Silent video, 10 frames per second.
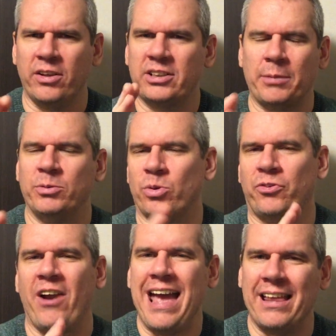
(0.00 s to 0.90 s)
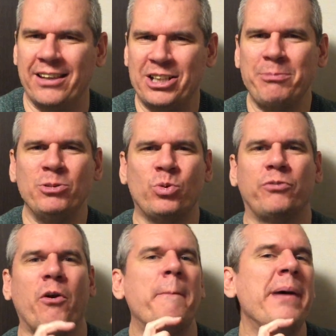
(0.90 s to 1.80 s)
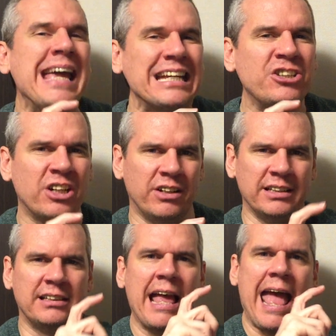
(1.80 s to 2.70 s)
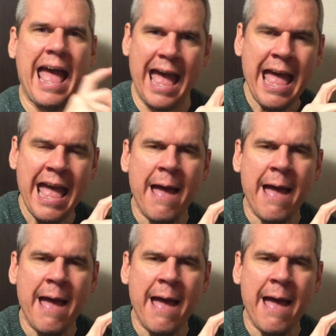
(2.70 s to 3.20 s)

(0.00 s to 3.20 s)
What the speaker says: not the Japanese word for the Japanese word for picture is and